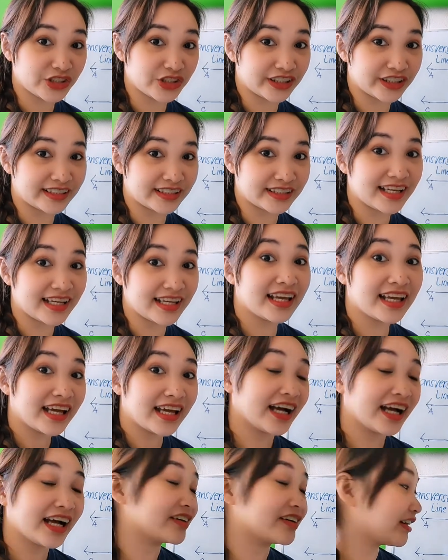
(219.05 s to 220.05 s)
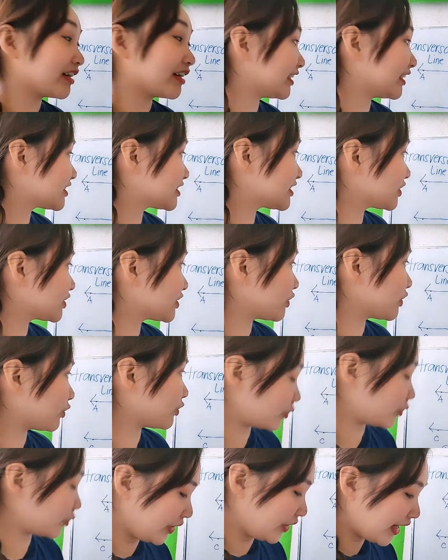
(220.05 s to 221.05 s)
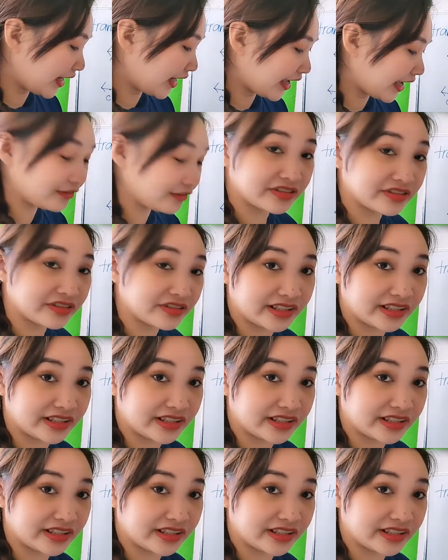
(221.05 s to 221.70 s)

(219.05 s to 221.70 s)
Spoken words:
Alright, so we have here,